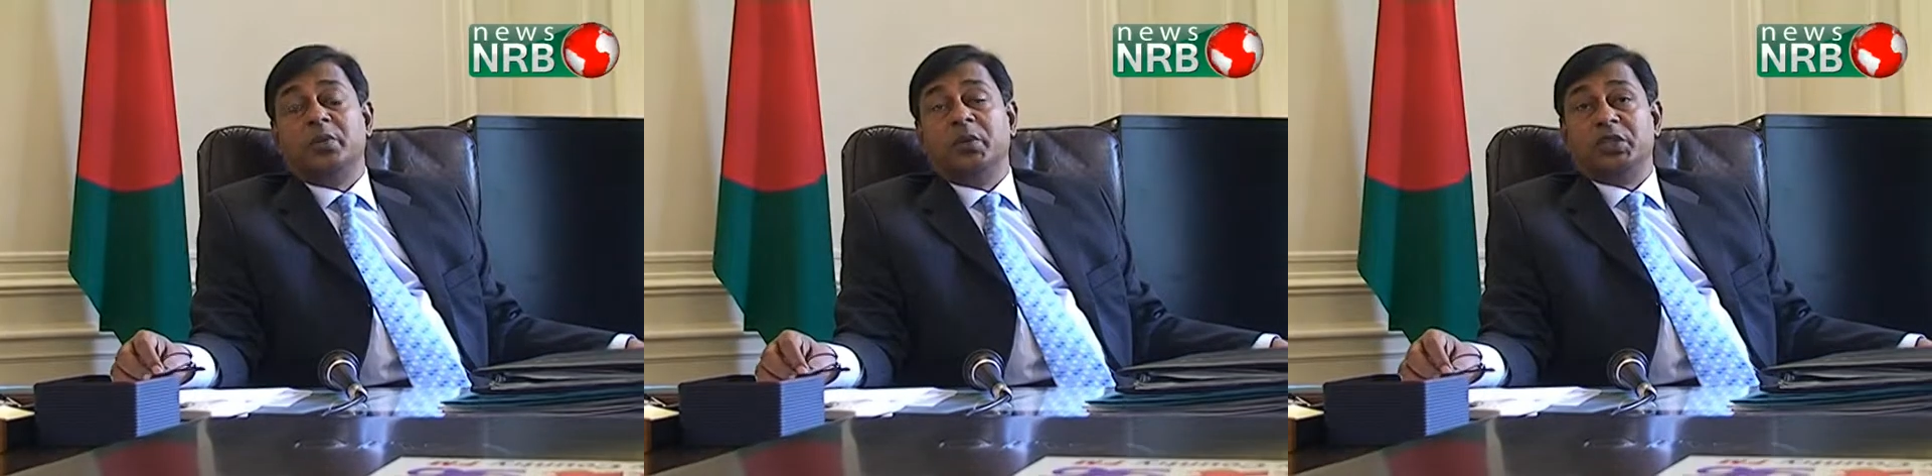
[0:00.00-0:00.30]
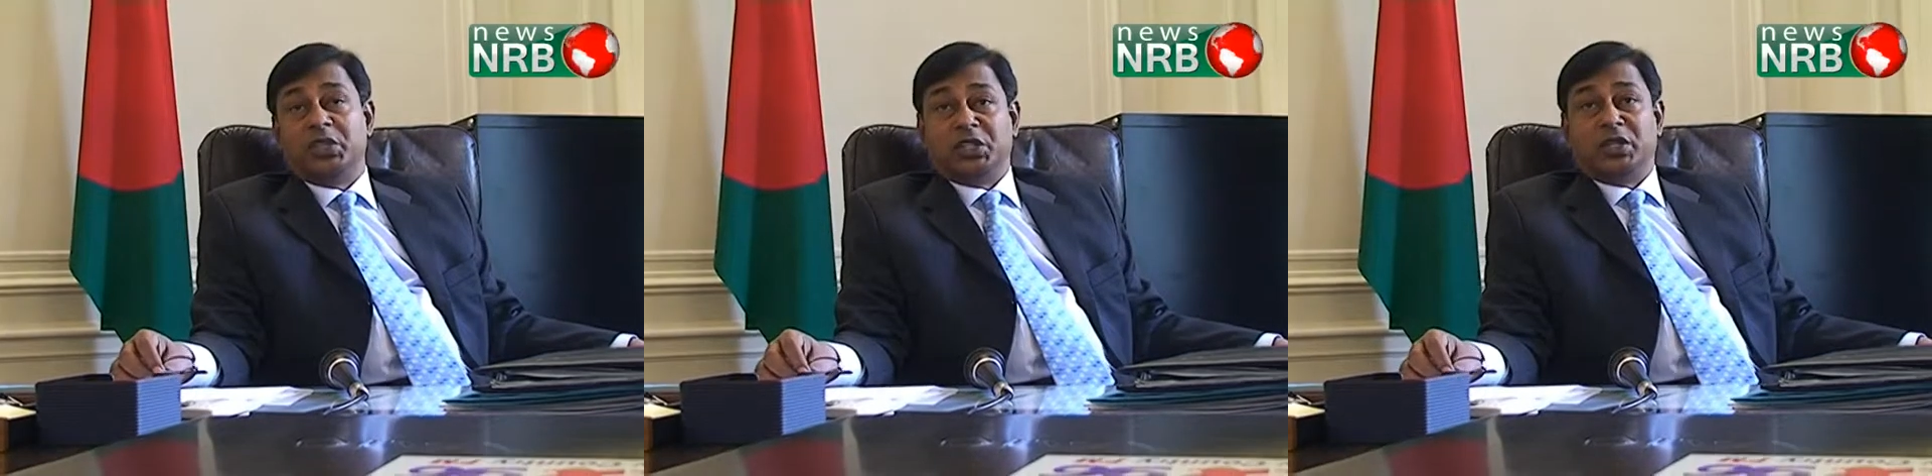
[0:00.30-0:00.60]

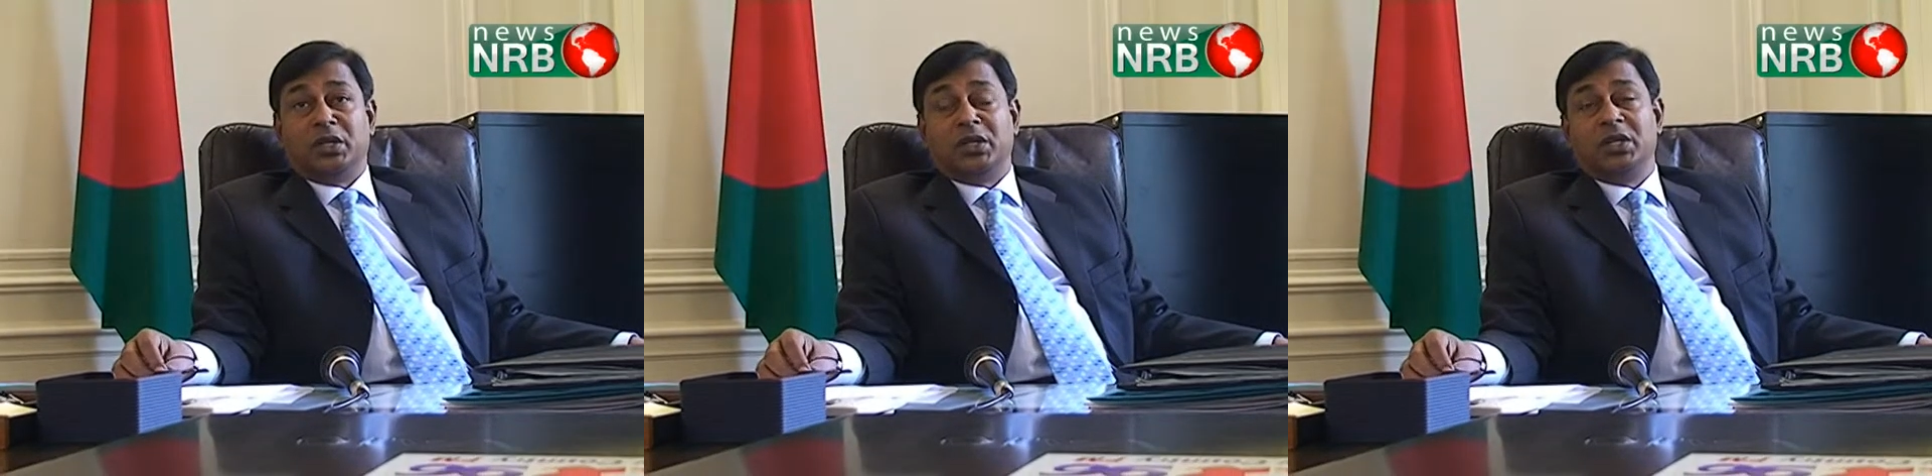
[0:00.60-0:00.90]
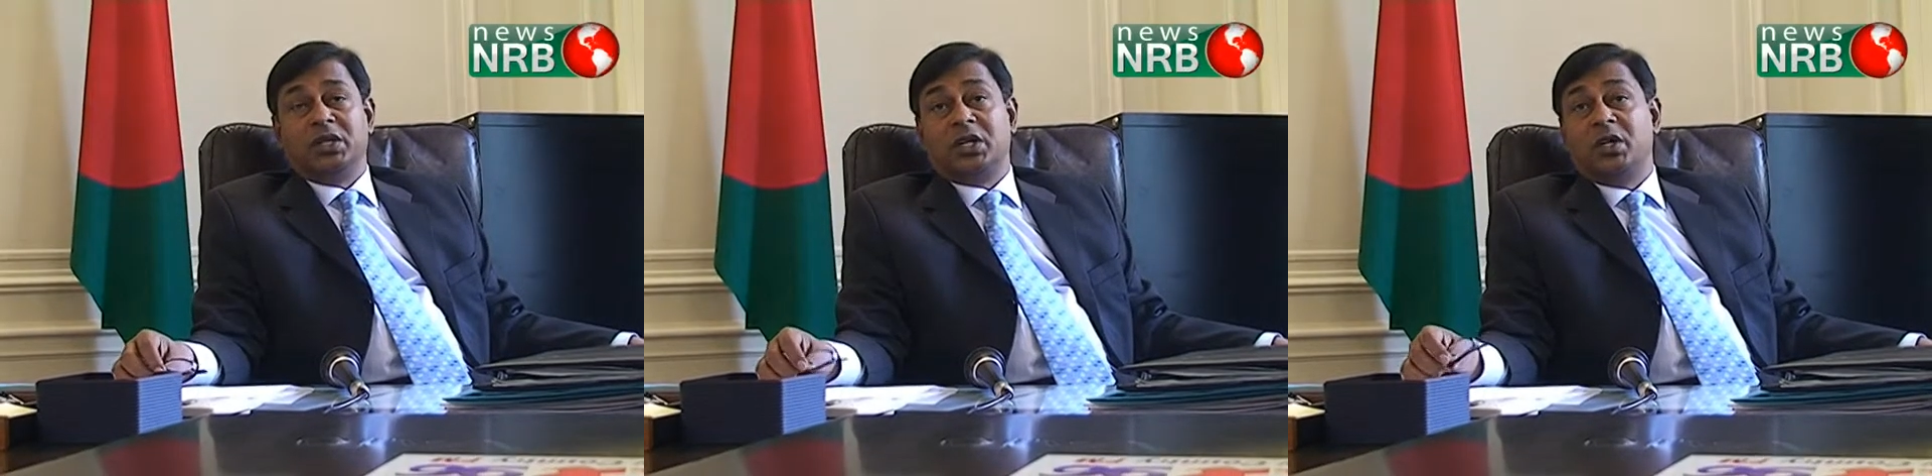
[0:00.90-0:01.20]
position,
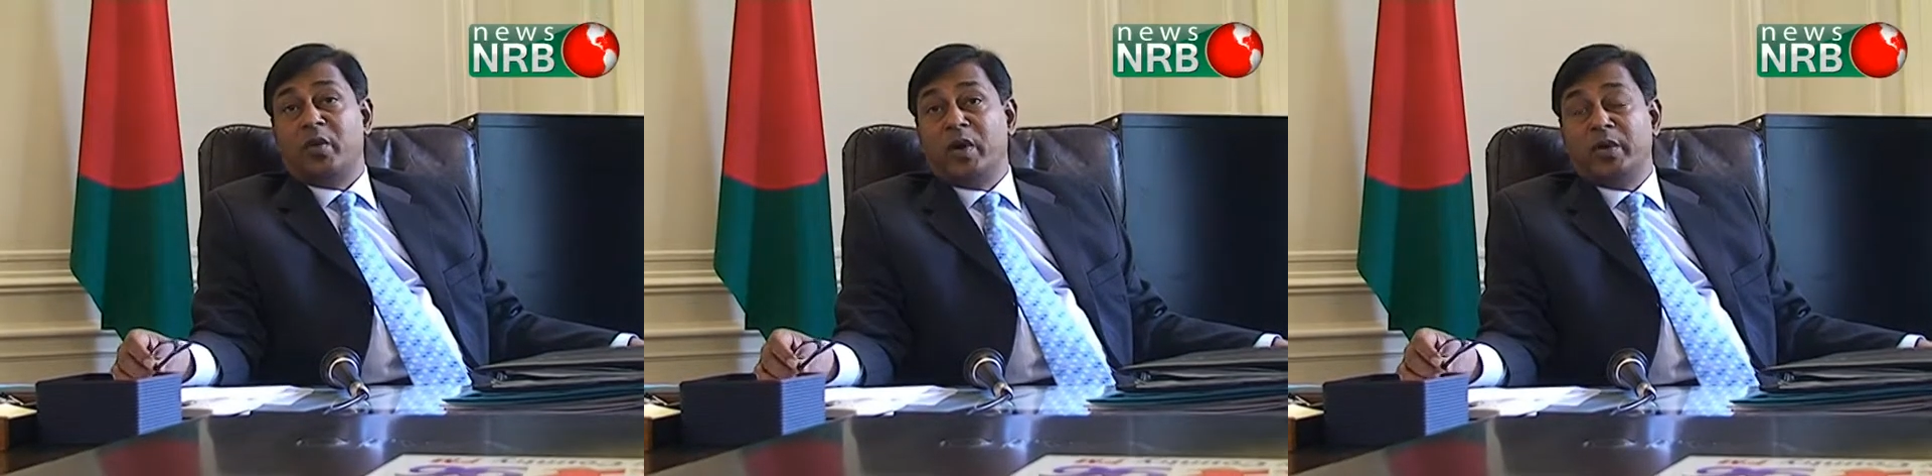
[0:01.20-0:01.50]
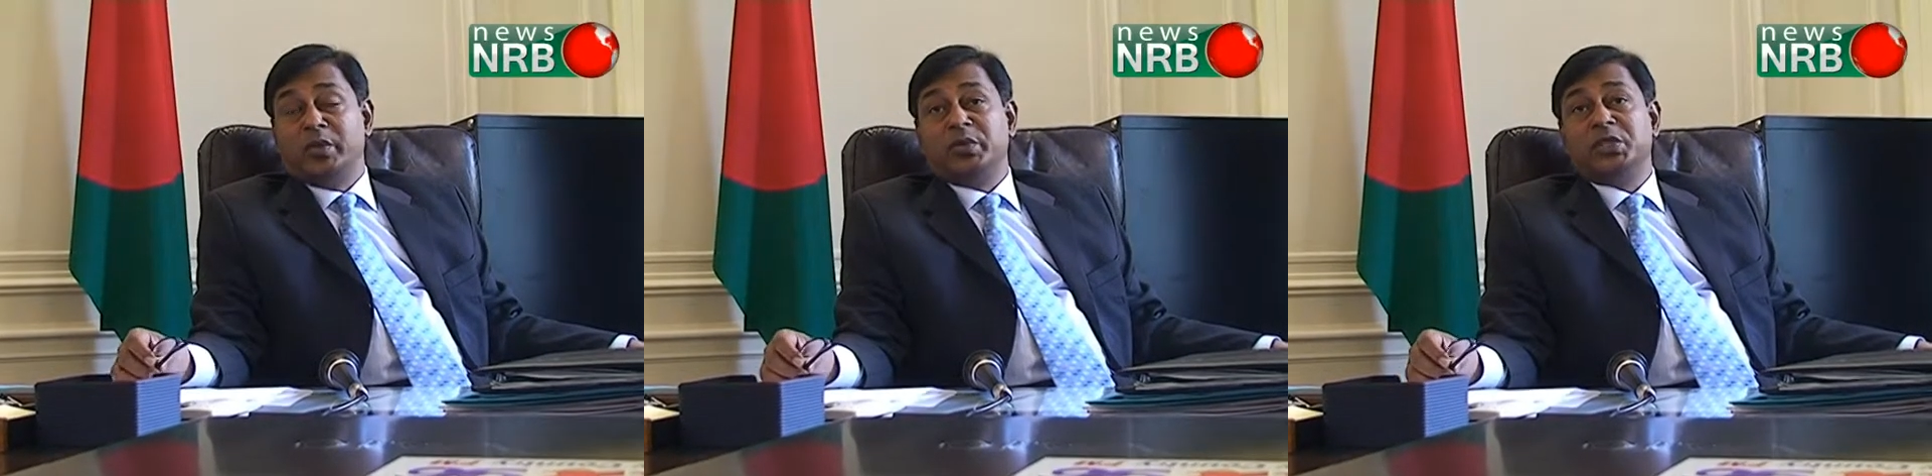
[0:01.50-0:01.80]
the
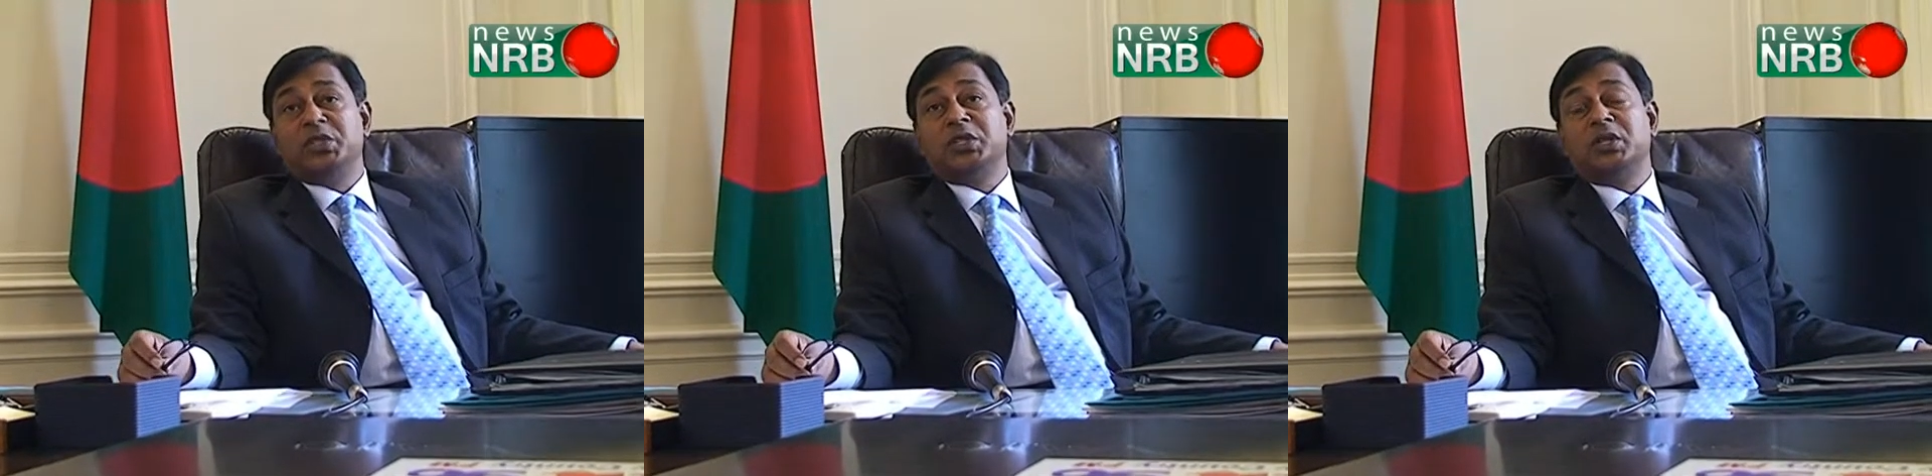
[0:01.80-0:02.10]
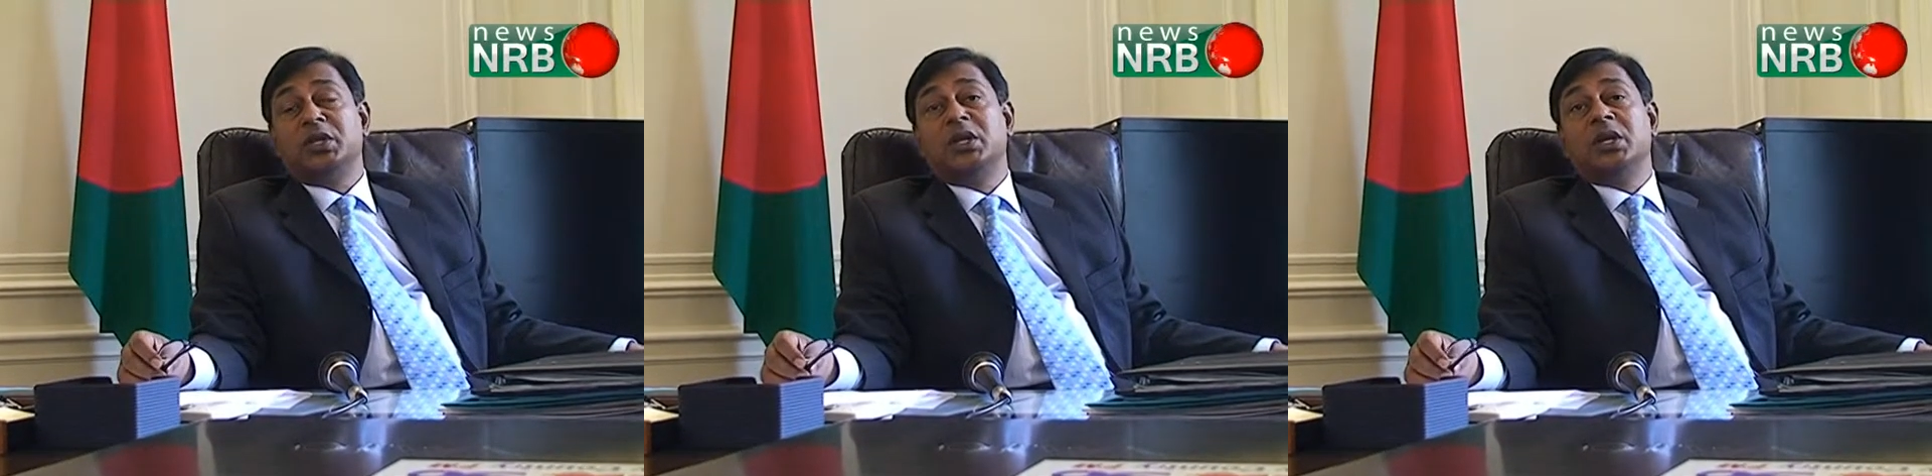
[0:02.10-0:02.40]
government
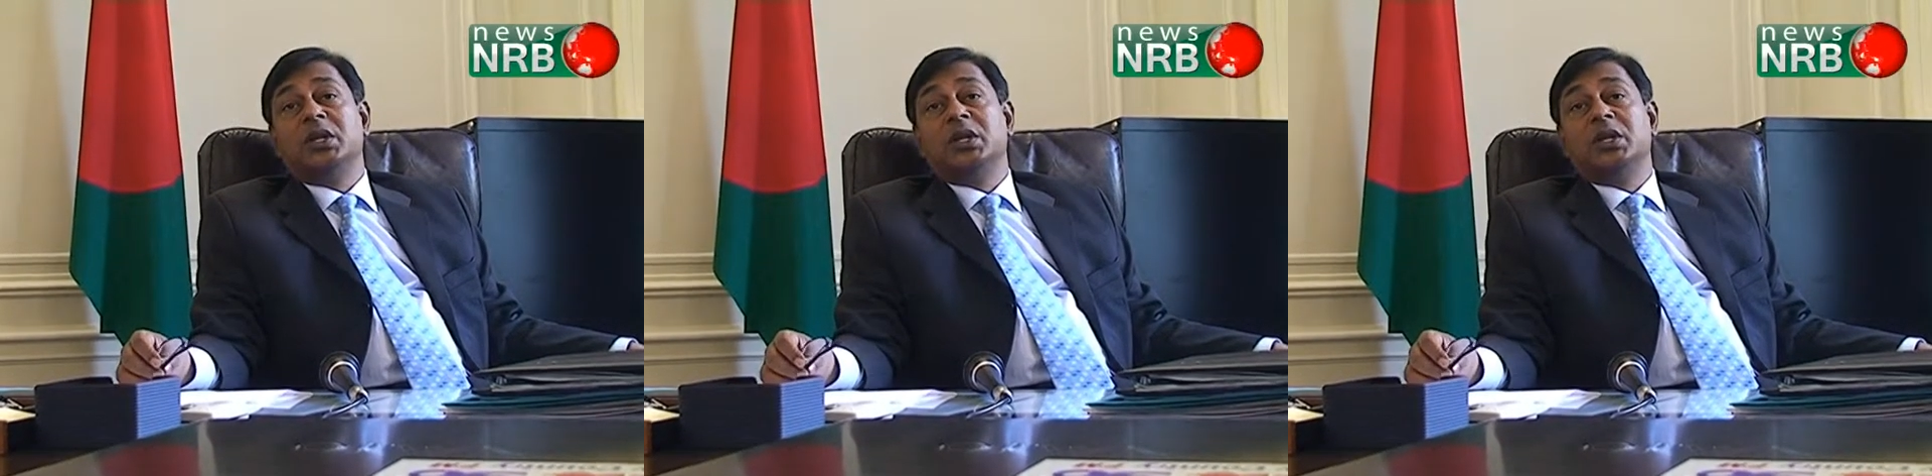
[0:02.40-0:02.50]
position,